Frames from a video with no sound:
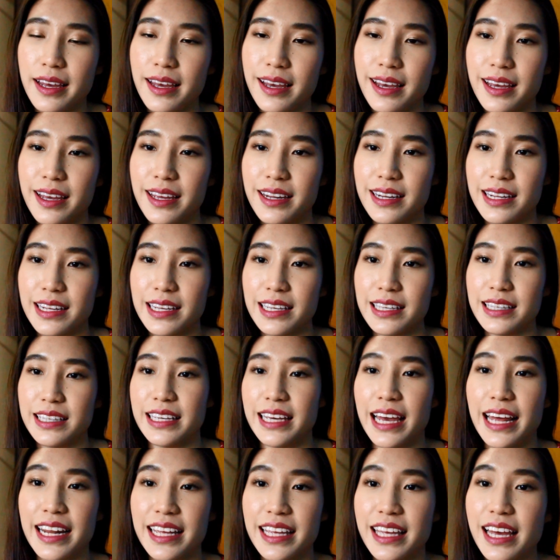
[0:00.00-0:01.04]
and
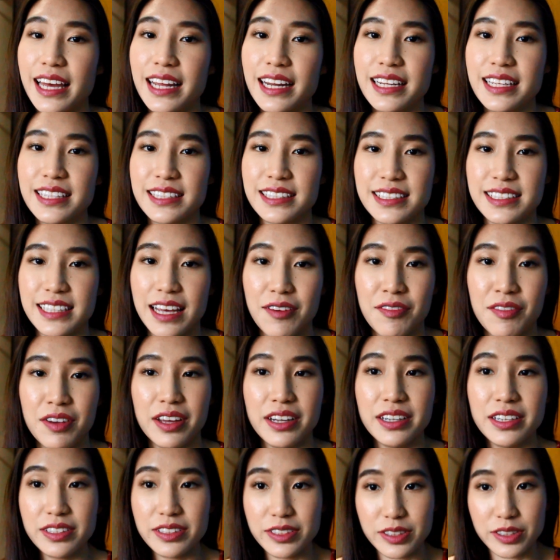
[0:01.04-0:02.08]
yet again it's 7,